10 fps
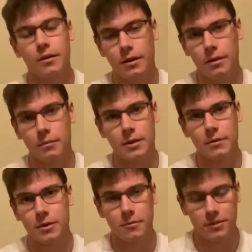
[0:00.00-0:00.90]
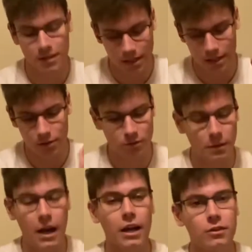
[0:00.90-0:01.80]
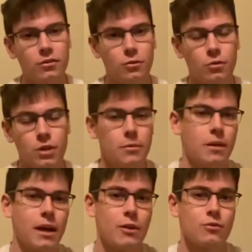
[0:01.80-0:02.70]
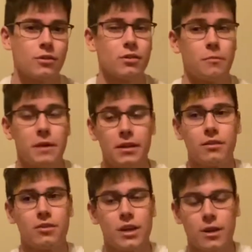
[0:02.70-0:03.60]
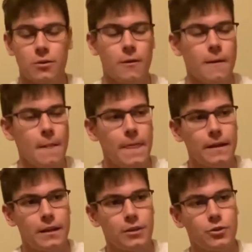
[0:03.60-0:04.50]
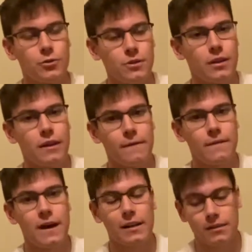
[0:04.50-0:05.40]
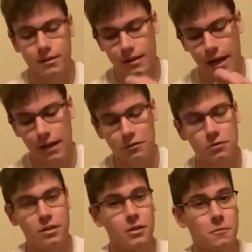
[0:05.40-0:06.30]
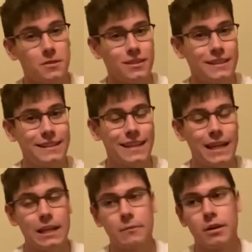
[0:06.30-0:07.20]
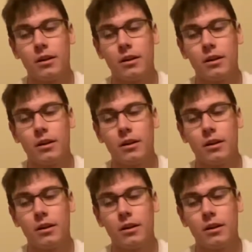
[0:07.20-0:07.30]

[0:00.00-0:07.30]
made a dumb mistake, and I used a high school email address to make the channel. And due to that fact, the high school ended up deleting that email,